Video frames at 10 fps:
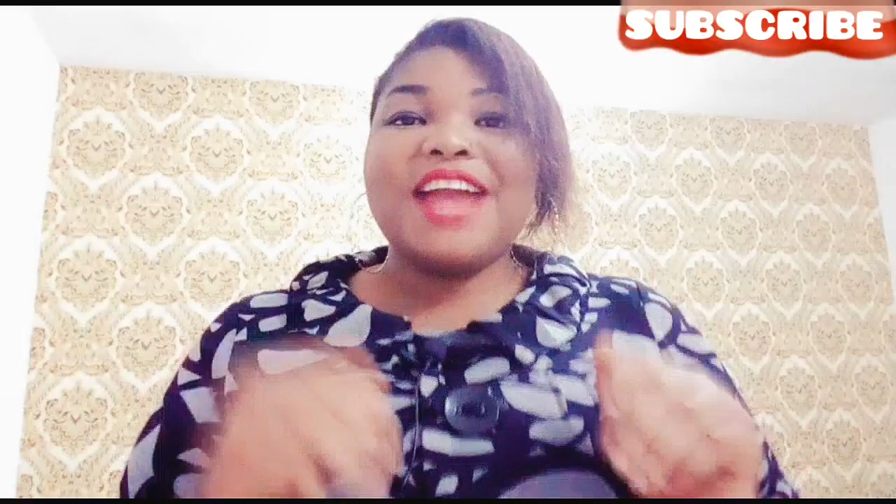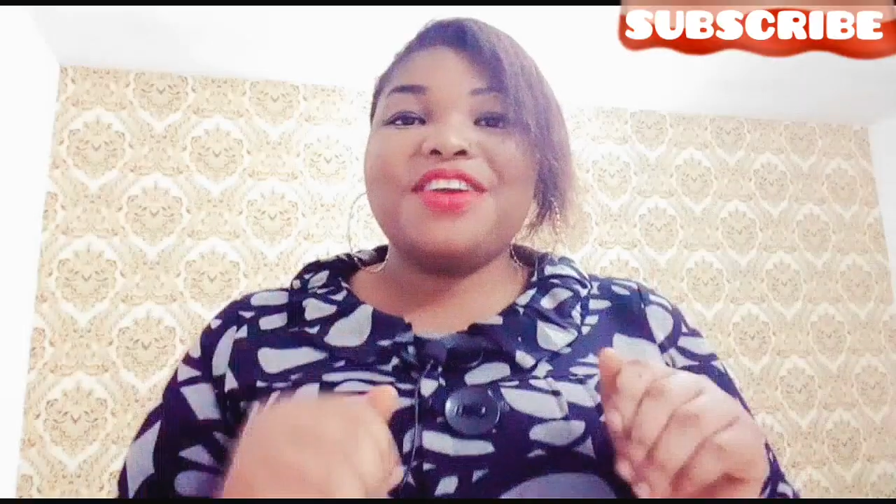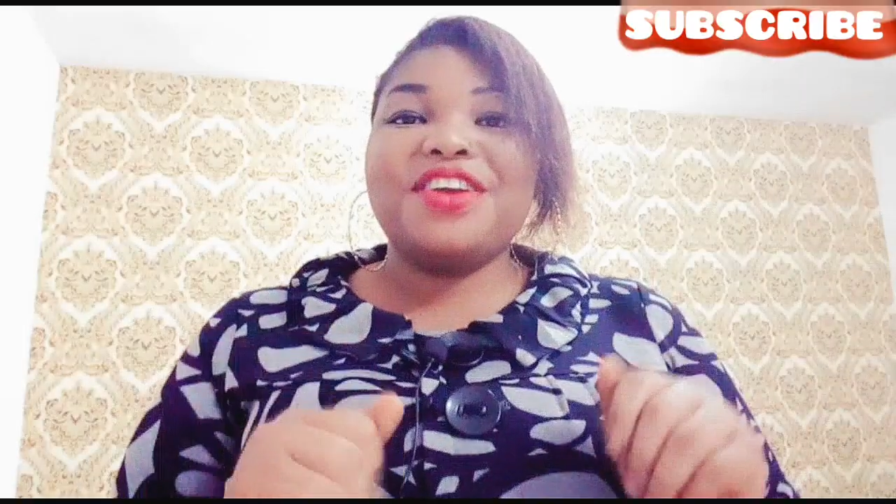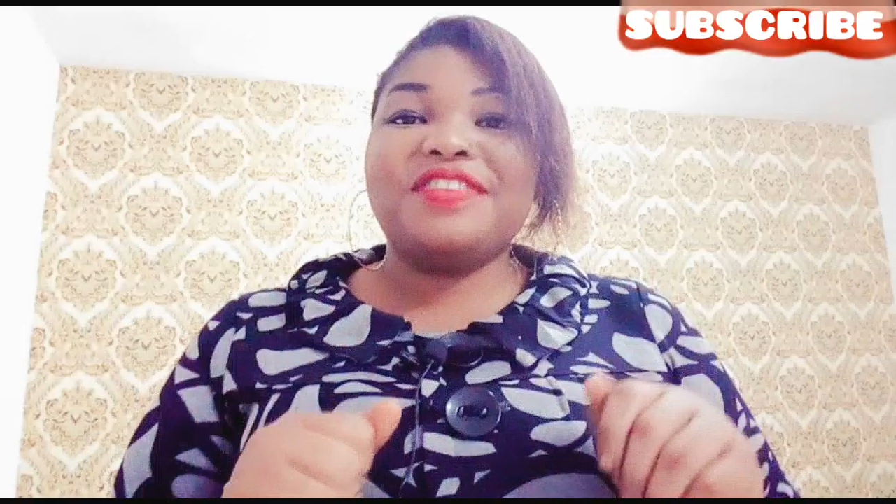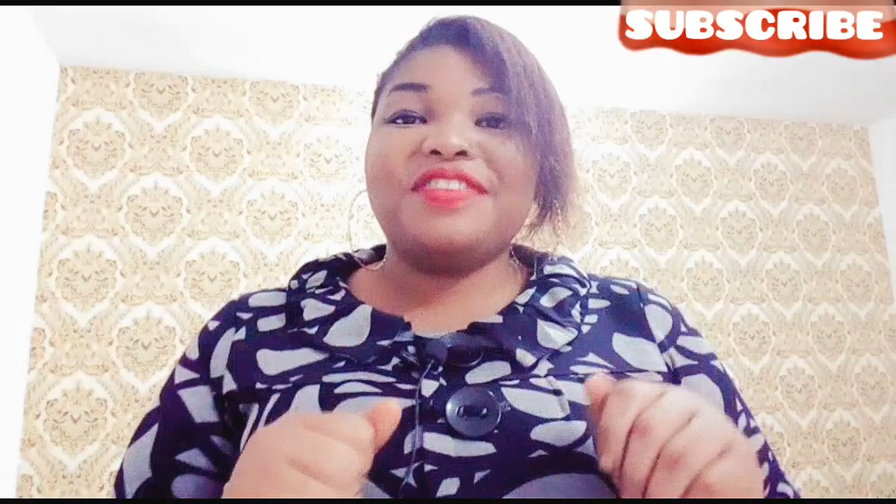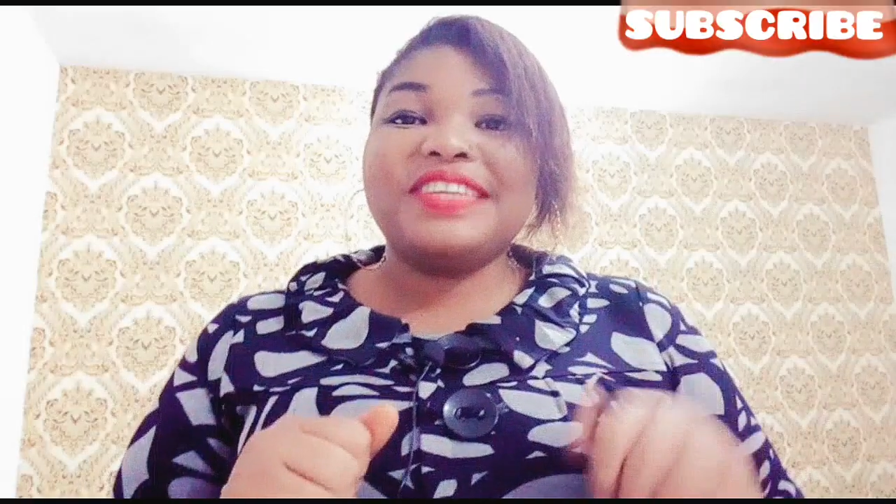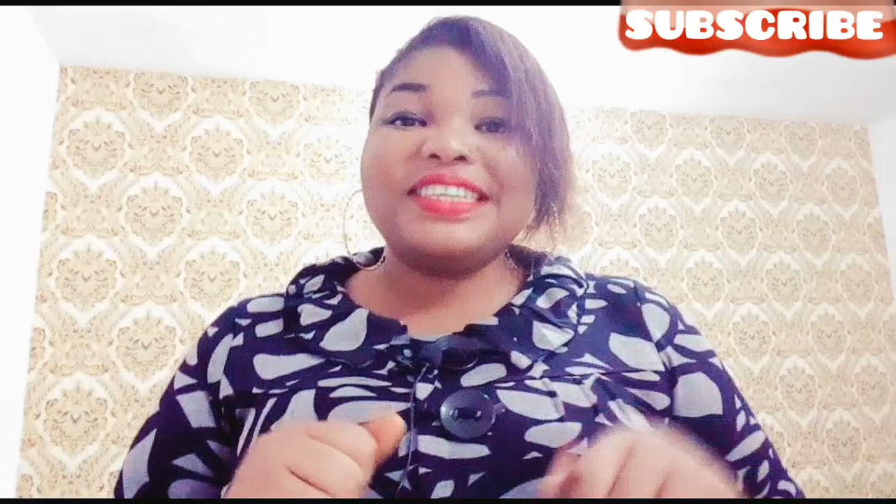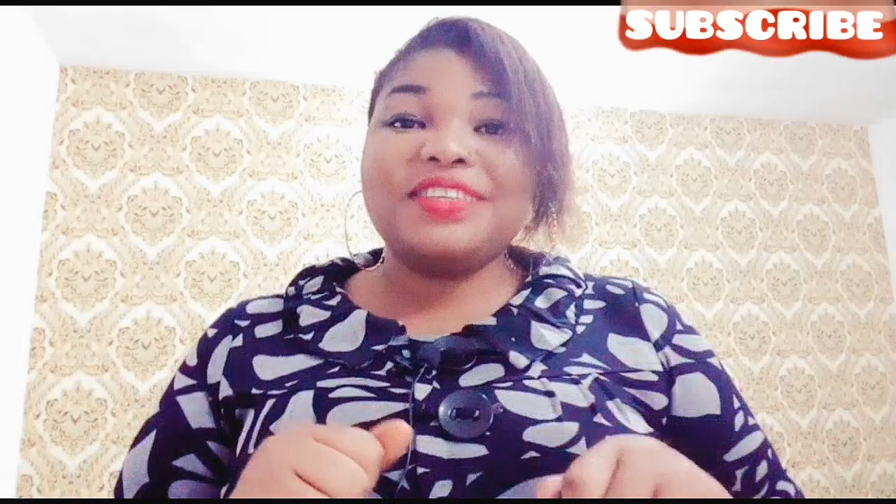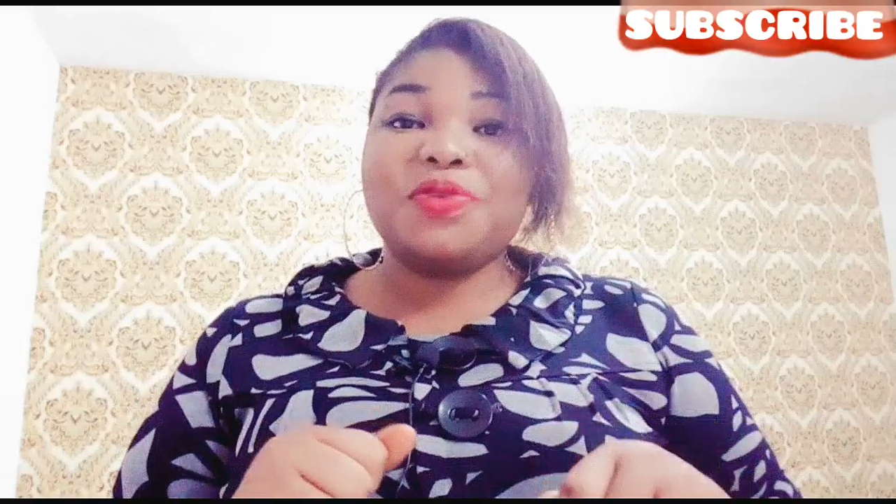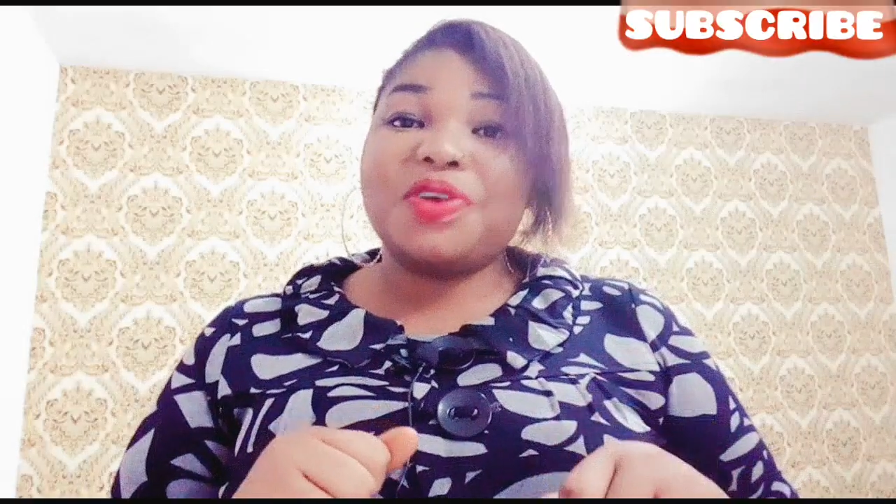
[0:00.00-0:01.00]
Hello
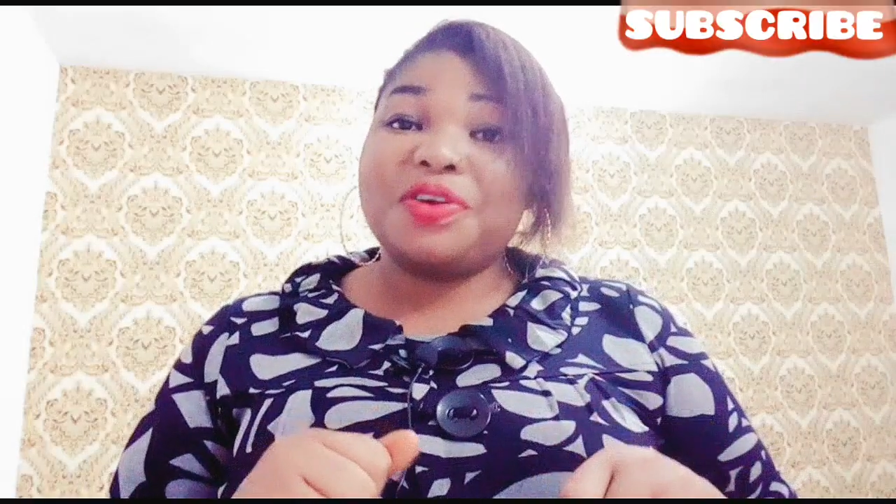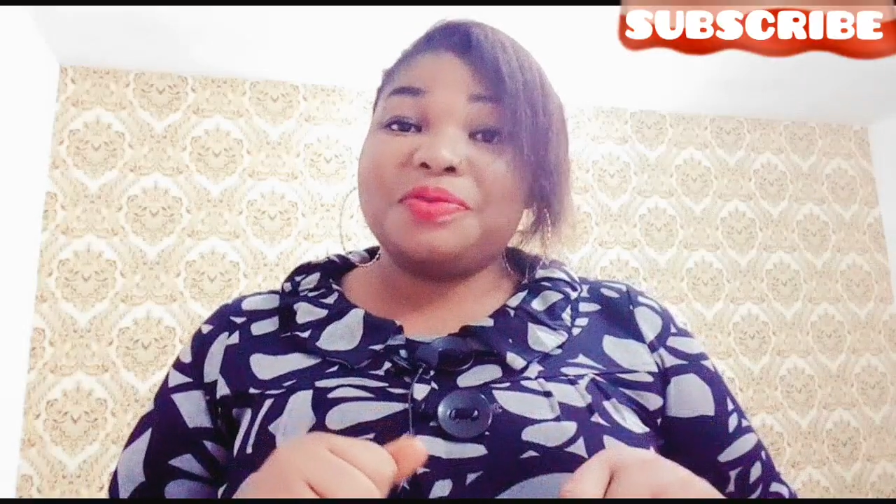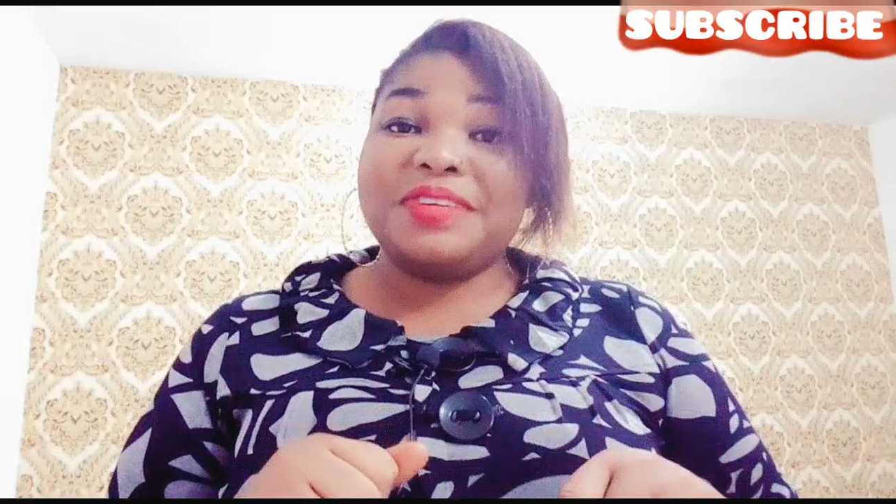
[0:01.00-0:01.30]
lovelies, welcome